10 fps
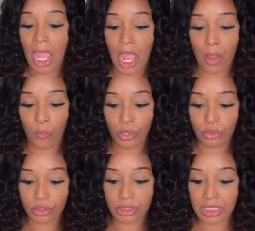I
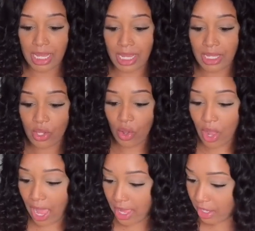will say, y'all,
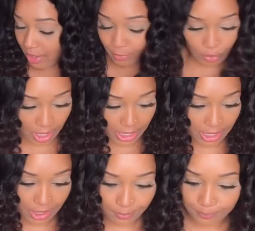I
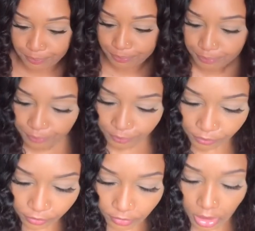upgraded
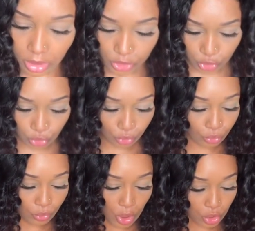
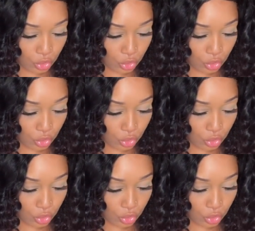to a